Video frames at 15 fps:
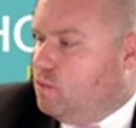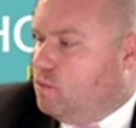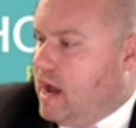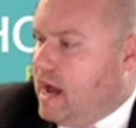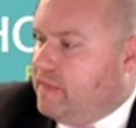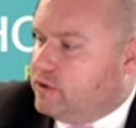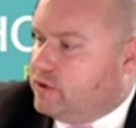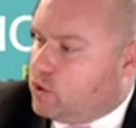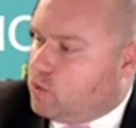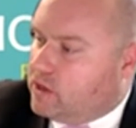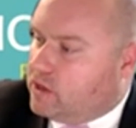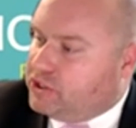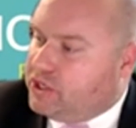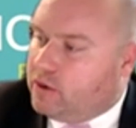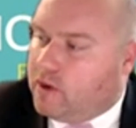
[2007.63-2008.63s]
There's a
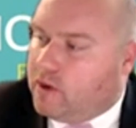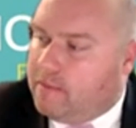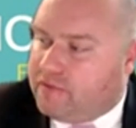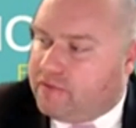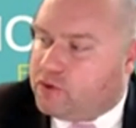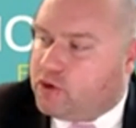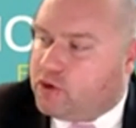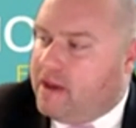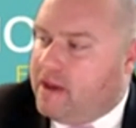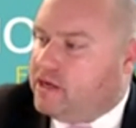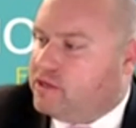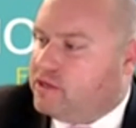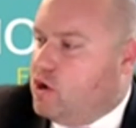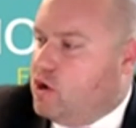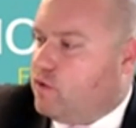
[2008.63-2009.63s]
question here. What about the
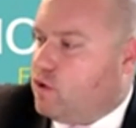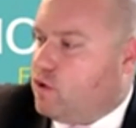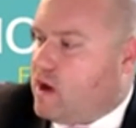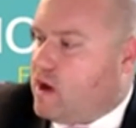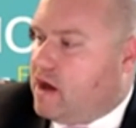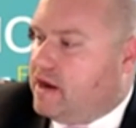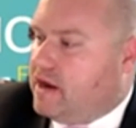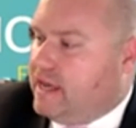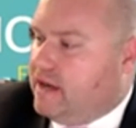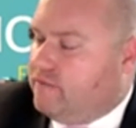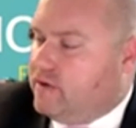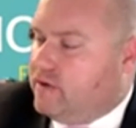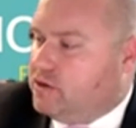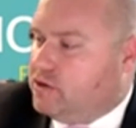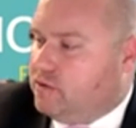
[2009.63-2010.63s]
tremendous overcrowding at
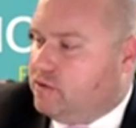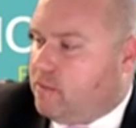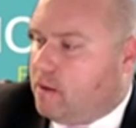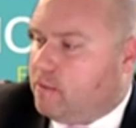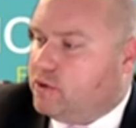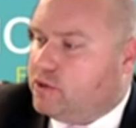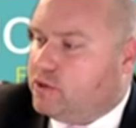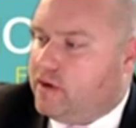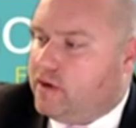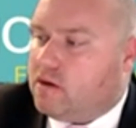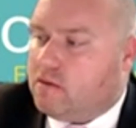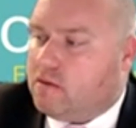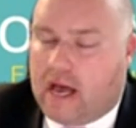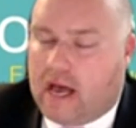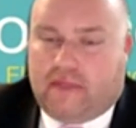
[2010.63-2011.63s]
Village of
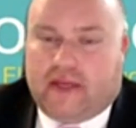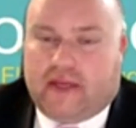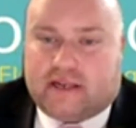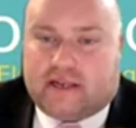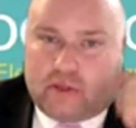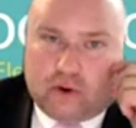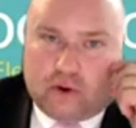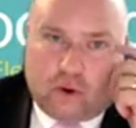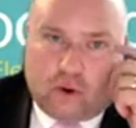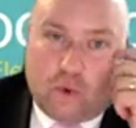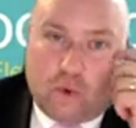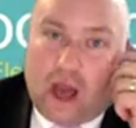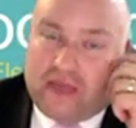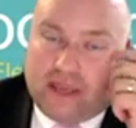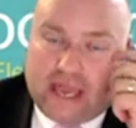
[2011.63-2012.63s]
Barbersville? That's another,
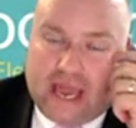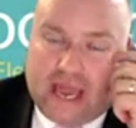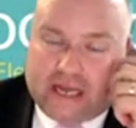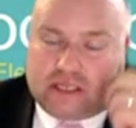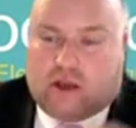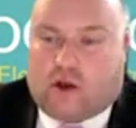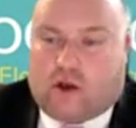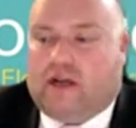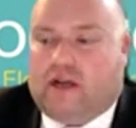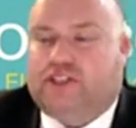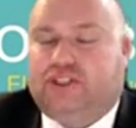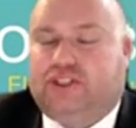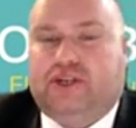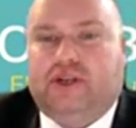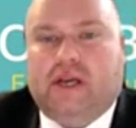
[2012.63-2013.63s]
I think, excellent
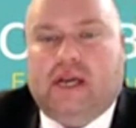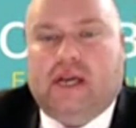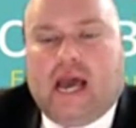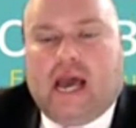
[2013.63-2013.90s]
question.